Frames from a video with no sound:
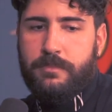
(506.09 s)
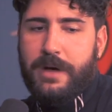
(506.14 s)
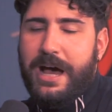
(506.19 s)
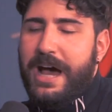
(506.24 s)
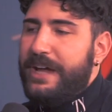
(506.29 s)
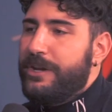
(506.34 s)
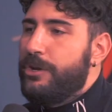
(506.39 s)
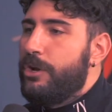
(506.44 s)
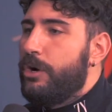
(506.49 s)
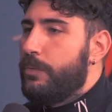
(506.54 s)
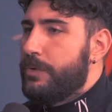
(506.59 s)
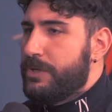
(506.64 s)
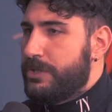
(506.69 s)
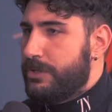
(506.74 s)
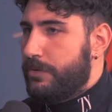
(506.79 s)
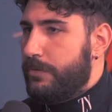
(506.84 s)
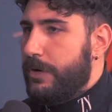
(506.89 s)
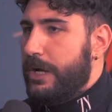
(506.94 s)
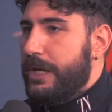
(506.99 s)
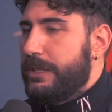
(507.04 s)
I know what's
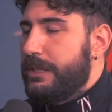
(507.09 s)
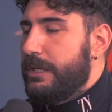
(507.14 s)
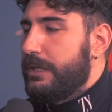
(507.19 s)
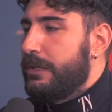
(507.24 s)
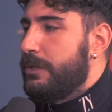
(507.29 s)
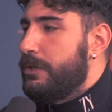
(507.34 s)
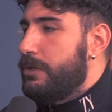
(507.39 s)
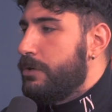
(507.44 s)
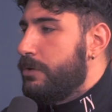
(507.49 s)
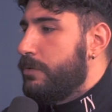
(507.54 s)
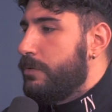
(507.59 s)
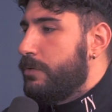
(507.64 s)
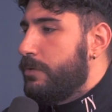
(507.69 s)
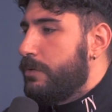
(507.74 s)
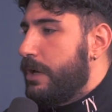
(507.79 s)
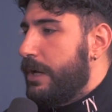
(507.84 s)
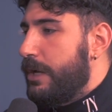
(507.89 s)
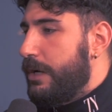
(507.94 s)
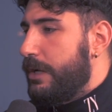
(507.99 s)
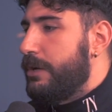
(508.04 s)
the right thing to do,
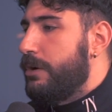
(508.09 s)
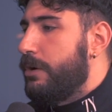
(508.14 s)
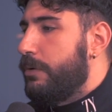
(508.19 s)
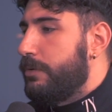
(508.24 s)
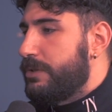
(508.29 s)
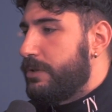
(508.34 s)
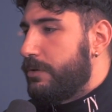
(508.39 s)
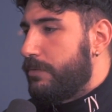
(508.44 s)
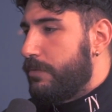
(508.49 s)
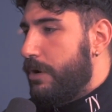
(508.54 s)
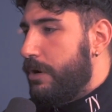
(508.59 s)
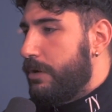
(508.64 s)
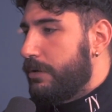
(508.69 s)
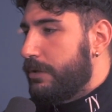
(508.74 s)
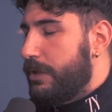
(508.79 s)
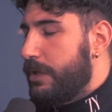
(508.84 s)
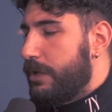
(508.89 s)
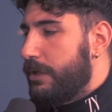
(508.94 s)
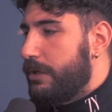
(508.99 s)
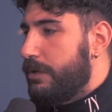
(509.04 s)
and I know what's the wrong
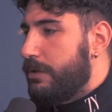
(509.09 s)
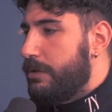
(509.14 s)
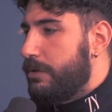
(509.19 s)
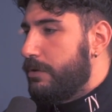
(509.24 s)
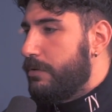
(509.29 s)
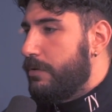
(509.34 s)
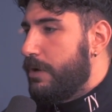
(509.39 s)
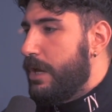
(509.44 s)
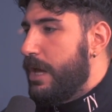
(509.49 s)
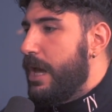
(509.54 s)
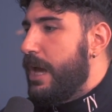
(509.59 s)
thing to do,